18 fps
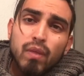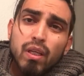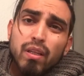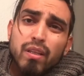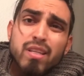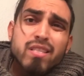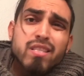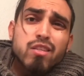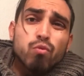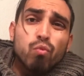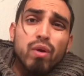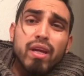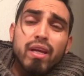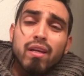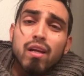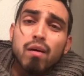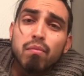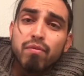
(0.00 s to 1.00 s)
This is
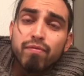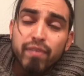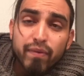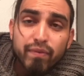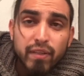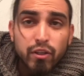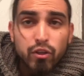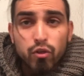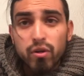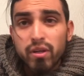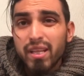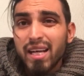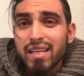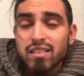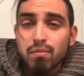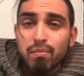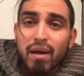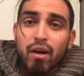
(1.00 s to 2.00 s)
week number 53.
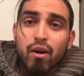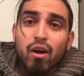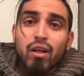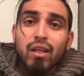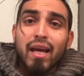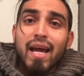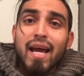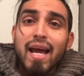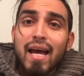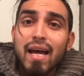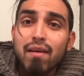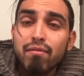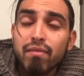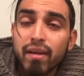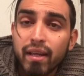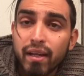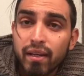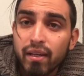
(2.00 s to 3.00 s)
That's about all I have,
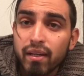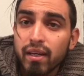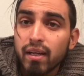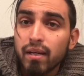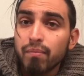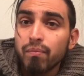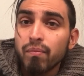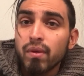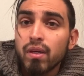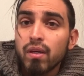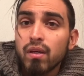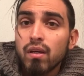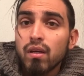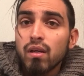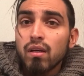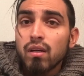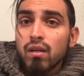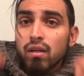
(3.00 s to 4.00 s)
and
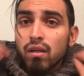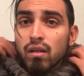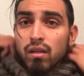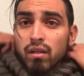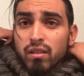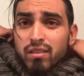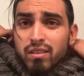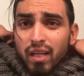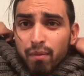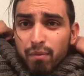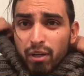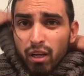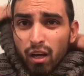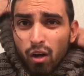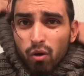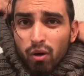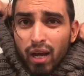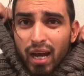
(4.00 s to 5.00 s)
it's time to
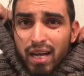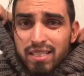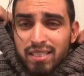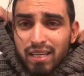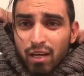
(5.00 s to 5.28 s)
go, guys.